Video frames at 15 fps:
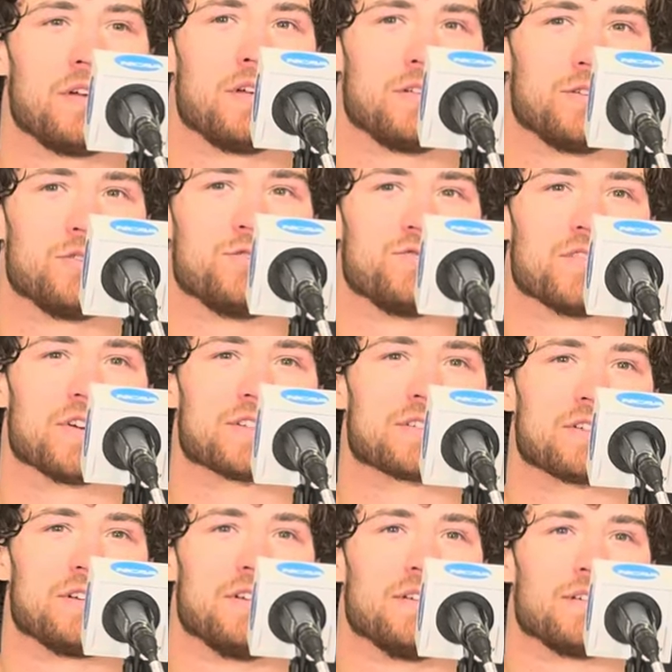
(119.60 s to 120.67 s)
to use
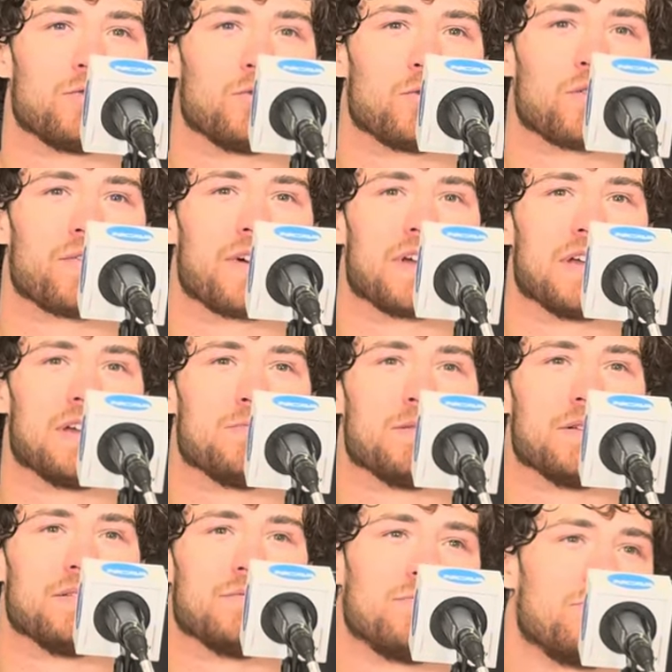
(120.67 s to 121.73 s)
wrestling to glorify Him.
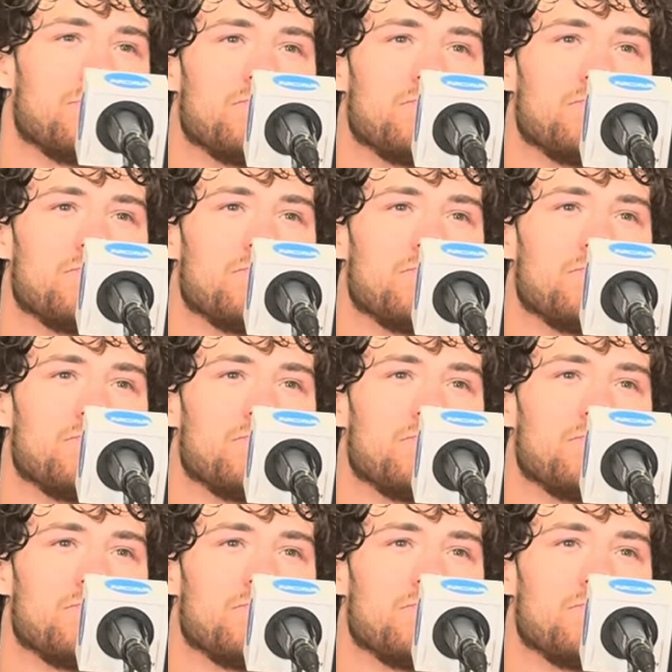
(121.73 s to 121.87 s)
And,